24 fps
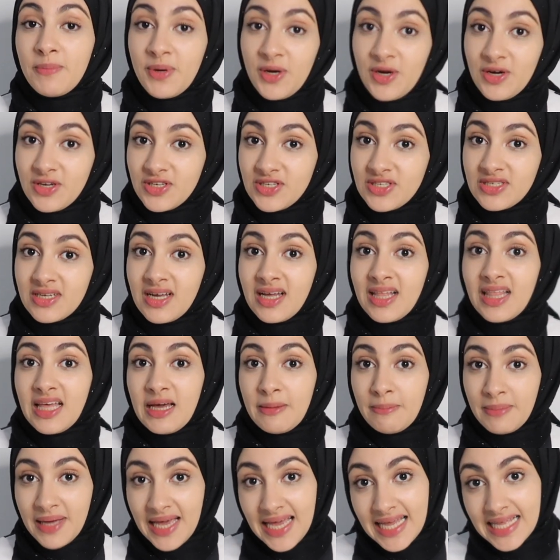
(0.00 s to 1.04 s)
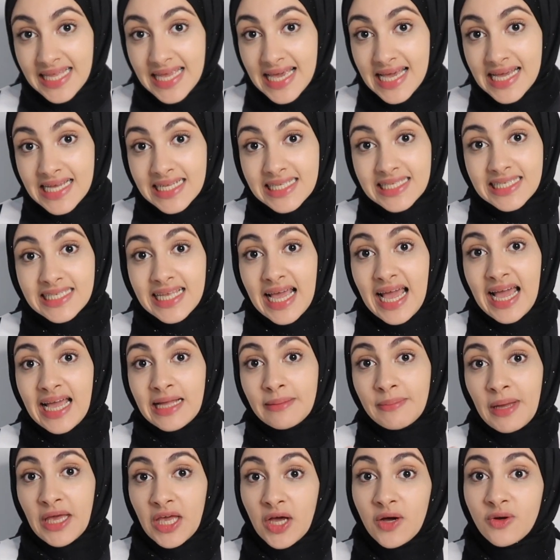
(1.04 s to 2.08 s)
personal opinions
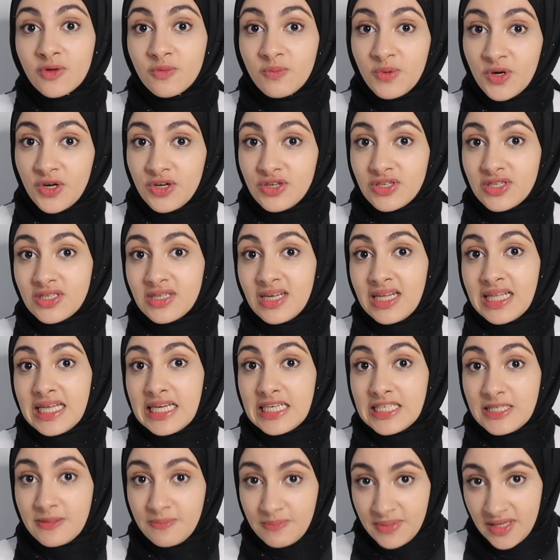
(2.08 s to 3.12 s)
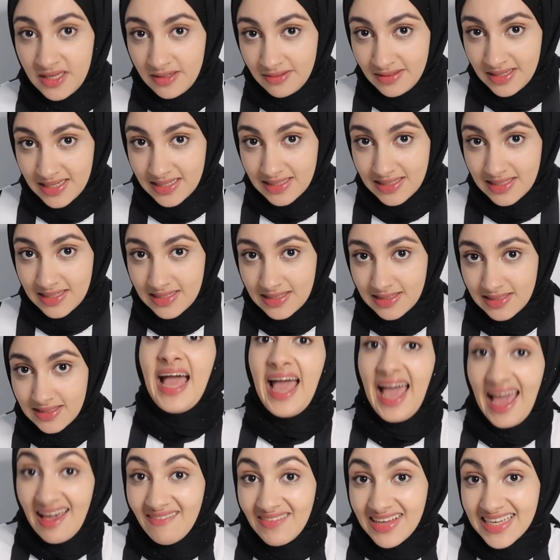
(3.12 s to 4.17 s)
and my own personal experiences.
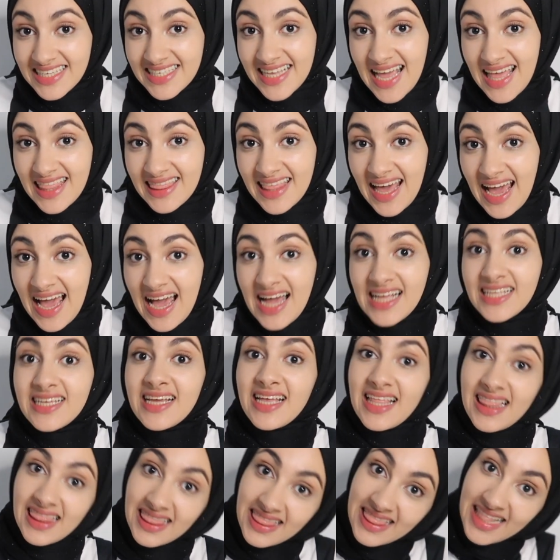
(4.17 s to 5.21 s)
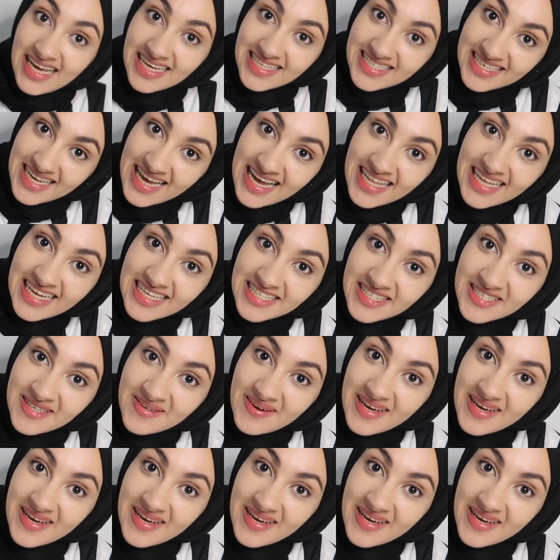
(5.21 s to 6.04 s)
Having said that, let's get into